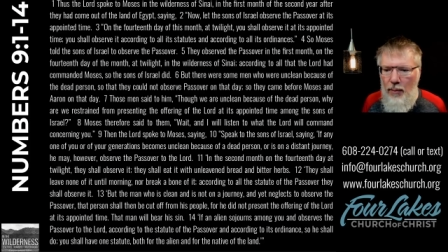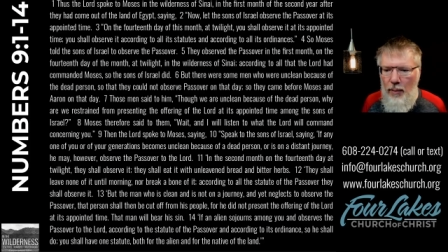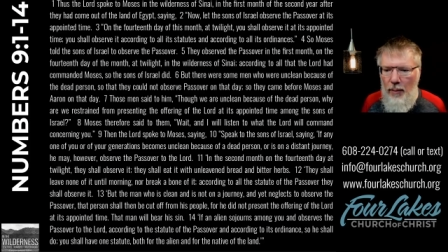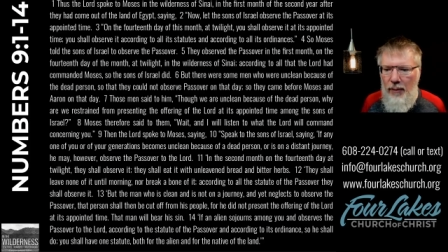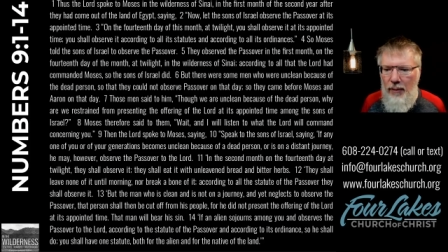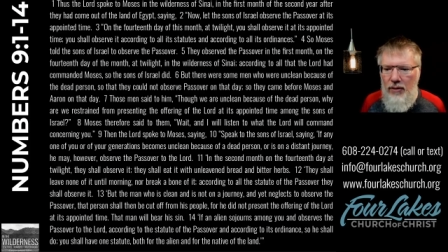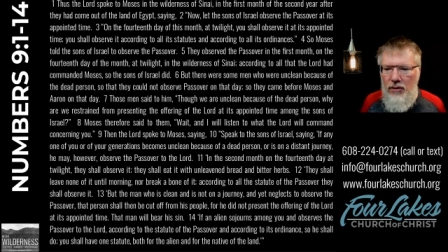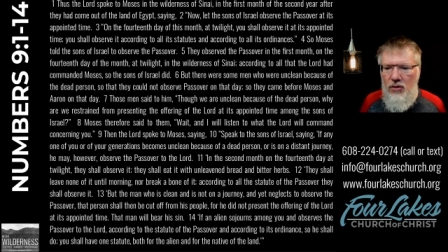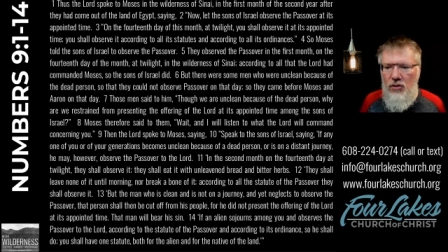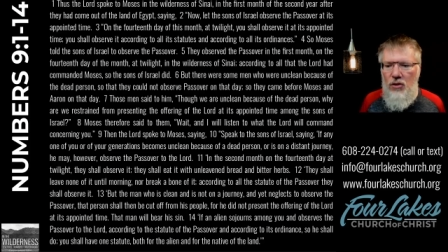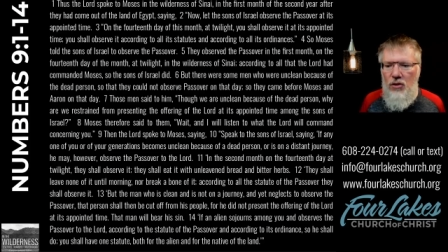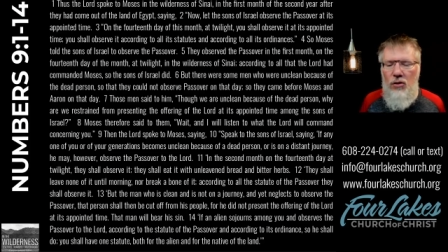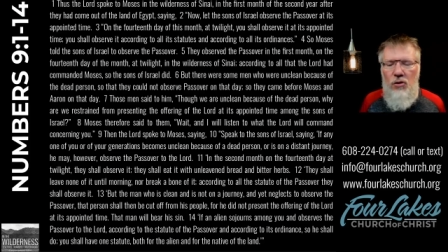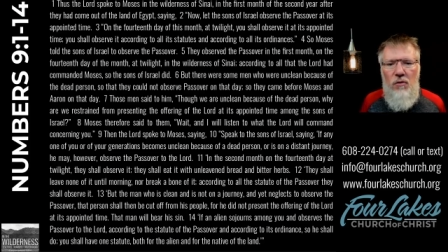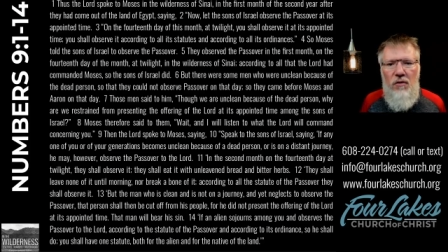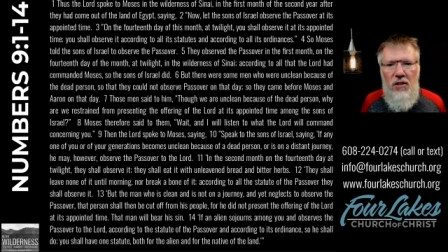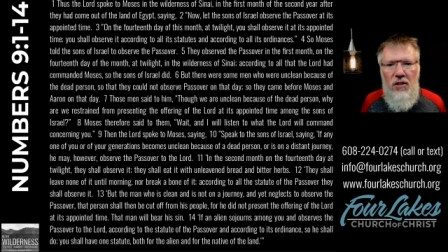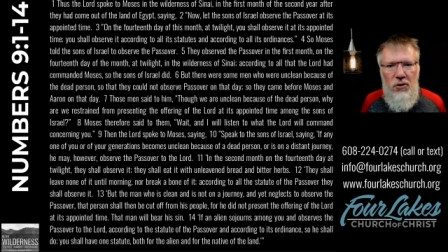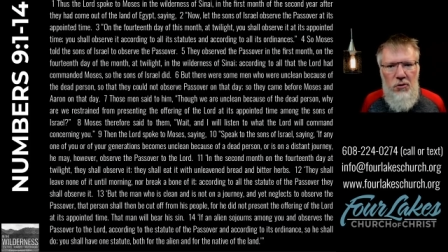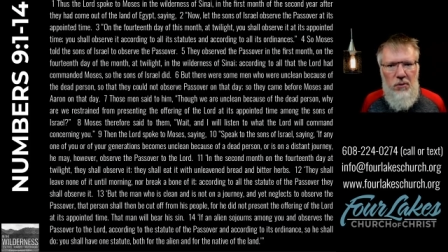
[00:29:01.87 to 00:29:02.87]
among the sons
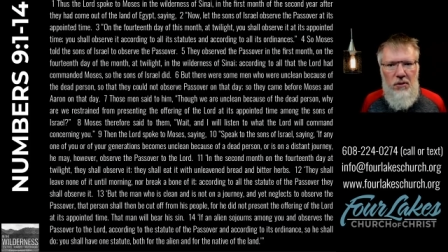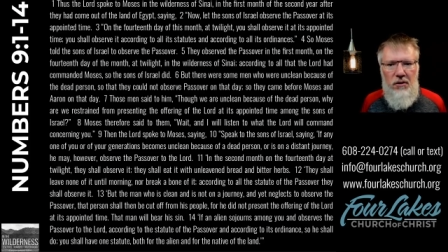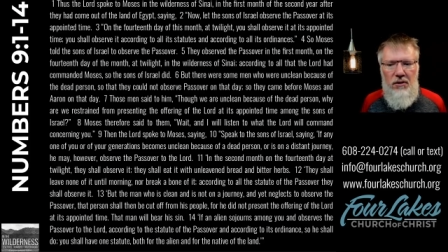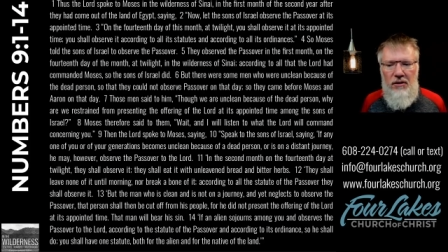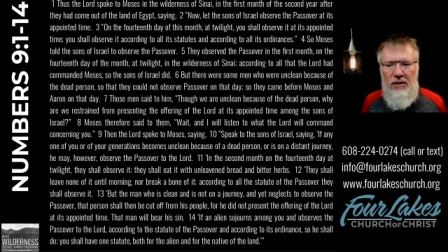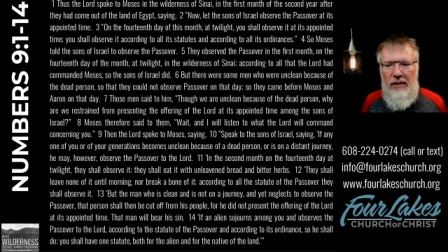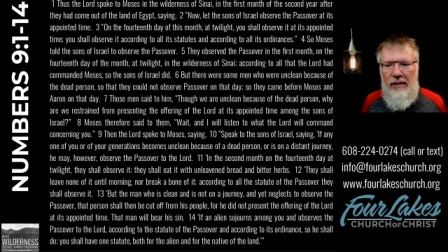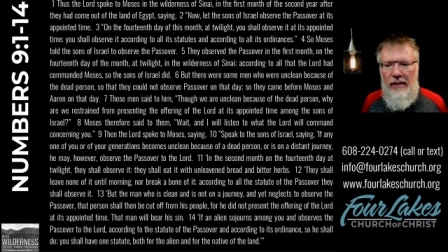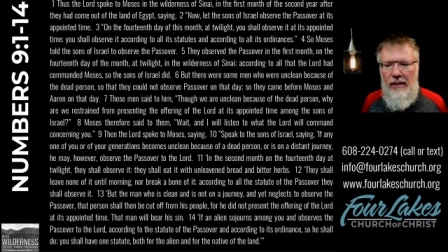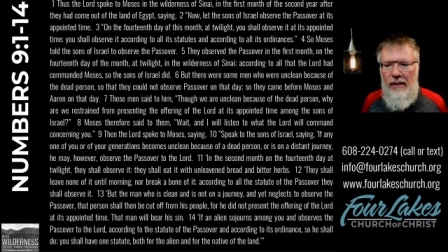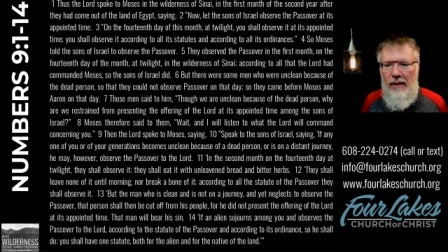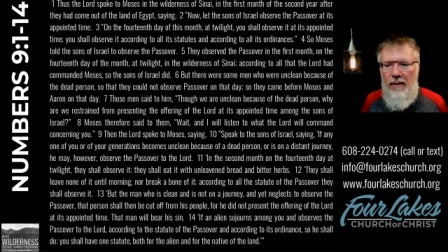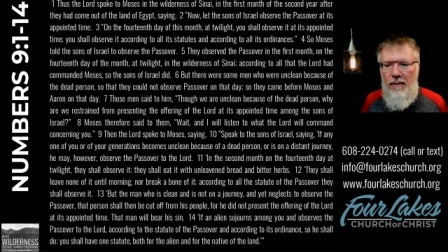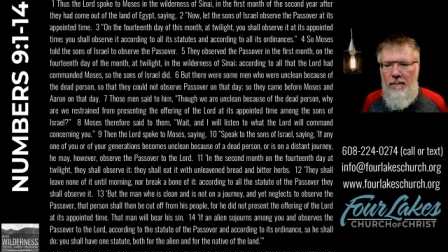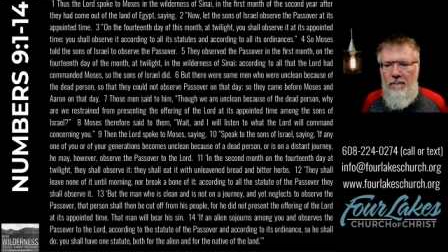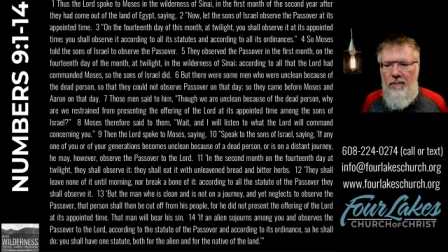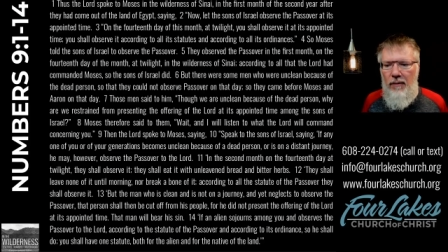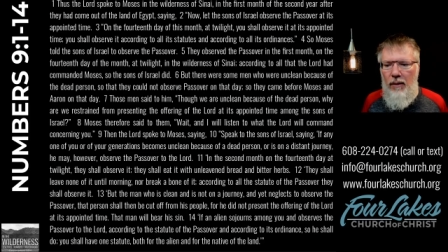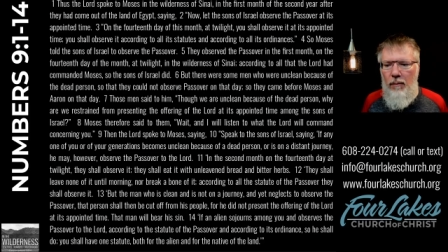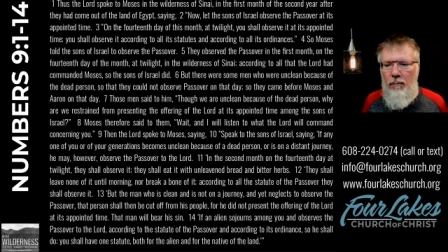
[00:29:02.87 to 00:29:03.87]
of Israel?
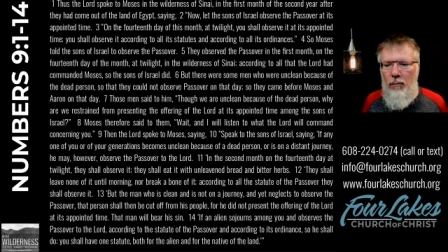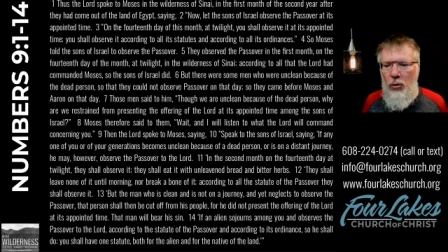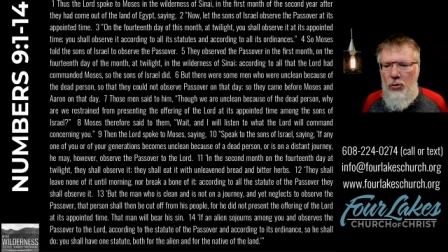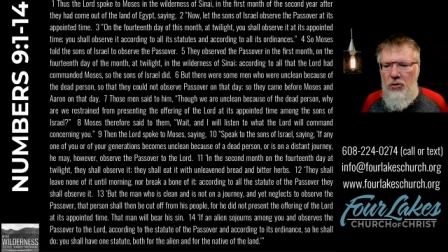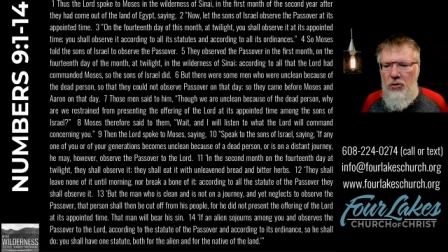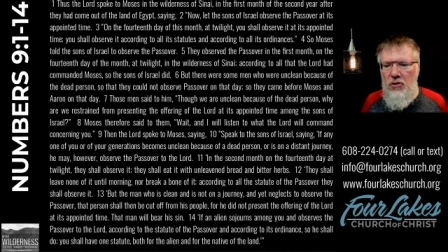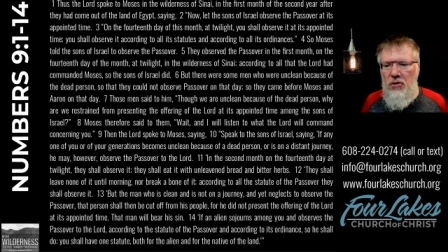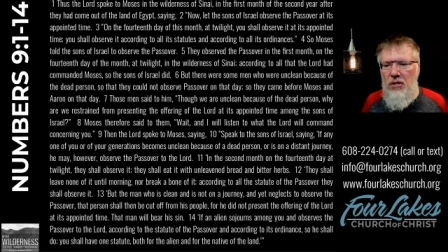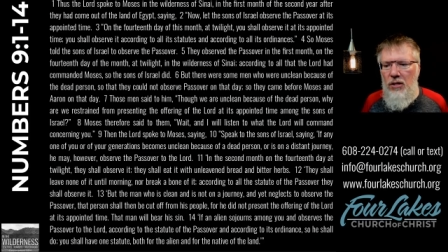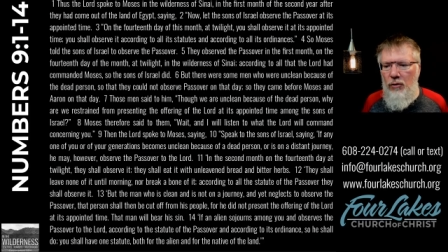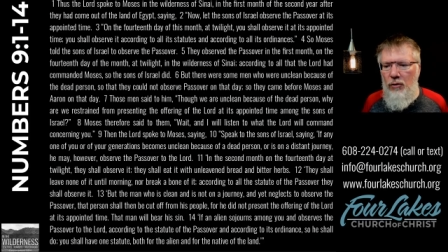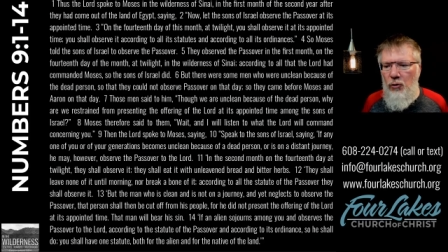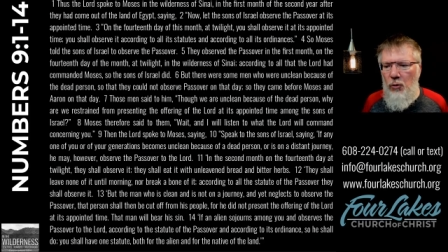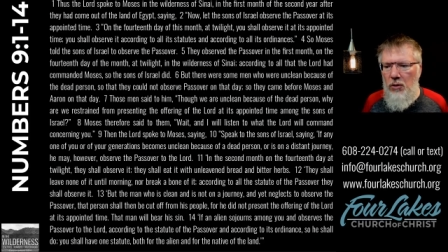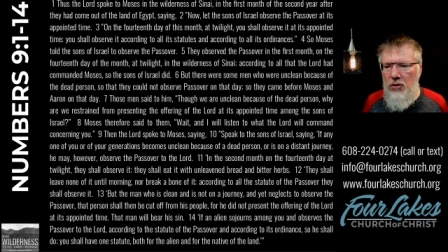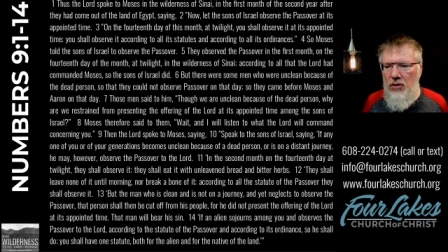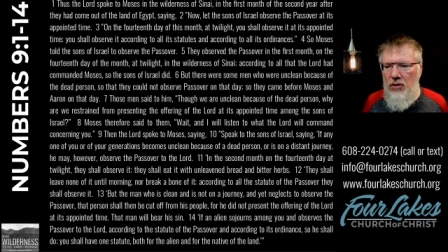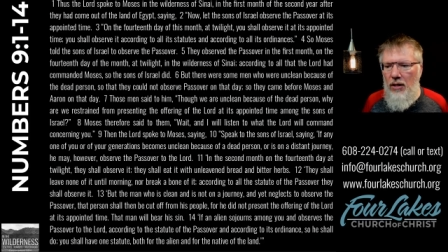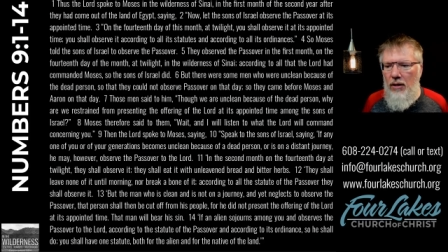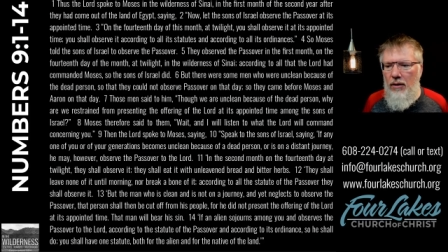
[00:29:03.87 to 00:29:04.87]
Moses therefore
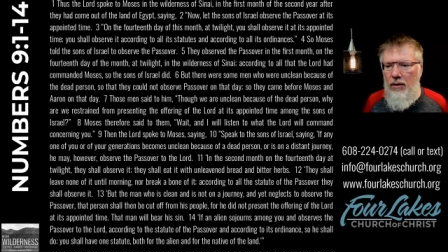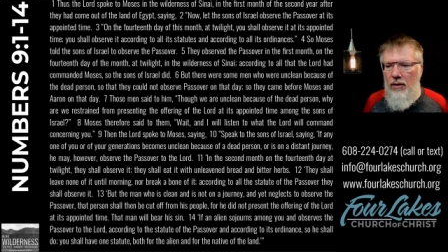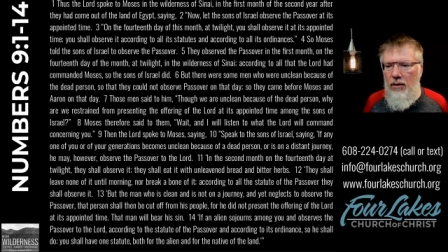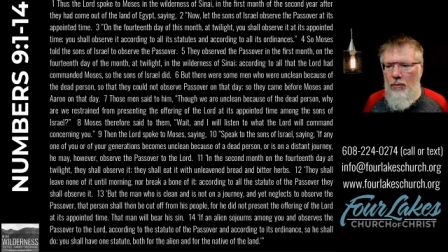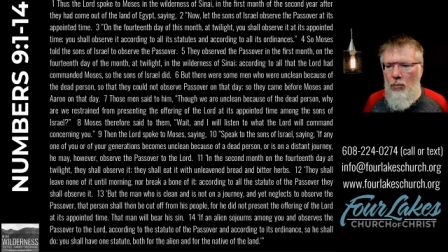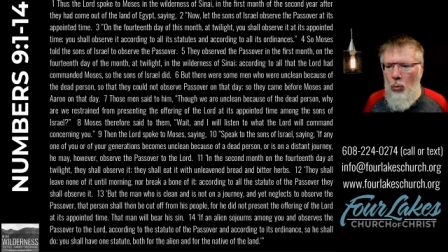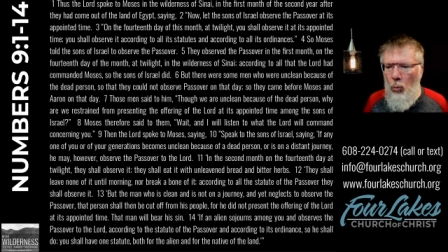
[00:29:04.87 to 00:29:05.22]
said to them,